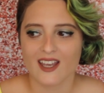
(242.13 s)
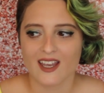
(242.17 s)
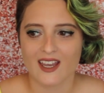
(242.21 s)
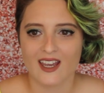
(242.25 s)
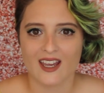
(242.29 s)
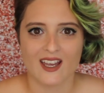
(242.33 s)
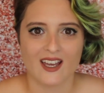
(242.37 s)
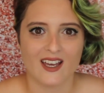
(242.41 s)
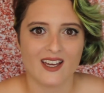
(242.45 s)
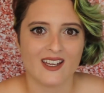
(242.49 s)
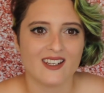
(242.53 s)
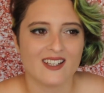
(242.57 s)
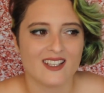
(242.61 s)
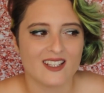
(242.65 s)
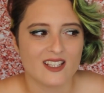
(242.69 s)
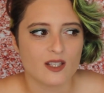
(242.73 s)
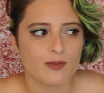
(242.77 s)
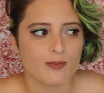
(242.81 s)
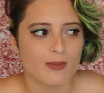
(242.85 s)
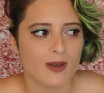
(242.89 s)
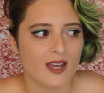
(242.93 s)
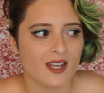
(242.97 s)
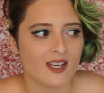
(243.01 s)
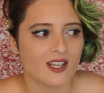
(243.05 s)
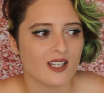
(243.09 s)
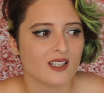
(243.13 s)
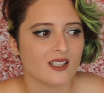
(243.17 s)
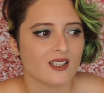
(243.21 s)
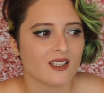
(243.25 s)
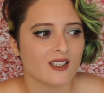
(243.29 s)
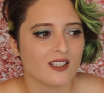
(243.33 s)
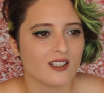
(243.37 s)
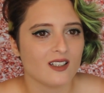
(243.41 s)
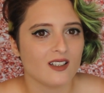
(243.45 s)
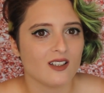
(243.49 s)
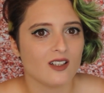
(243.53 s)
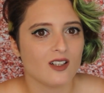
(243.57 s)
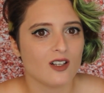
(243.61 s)
and it's been a
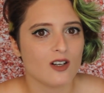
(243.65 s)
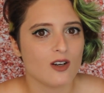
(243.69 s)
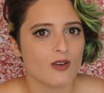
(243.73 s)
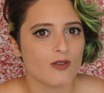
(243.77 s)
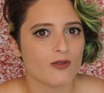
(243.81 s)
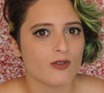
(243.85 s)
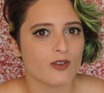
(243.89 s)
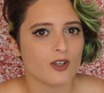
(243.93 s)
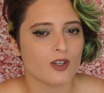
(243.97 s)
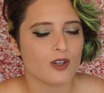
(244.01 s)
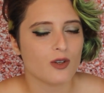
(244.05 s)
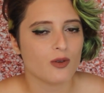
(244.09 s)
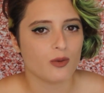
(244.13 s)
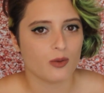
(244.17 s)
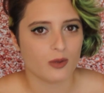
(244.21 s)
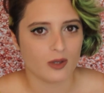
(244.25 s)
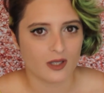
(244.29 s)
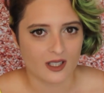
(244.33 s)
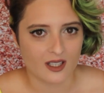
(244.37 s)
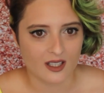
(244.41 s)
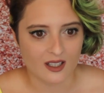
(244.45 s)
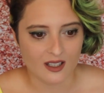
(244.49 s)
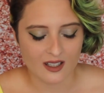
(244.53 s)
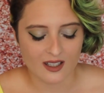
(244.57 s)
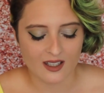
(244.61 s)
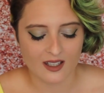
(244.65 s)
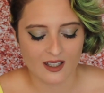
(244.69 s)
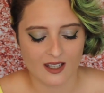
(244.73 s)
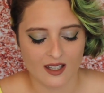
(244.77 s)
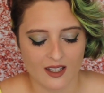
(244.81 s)
little over a week,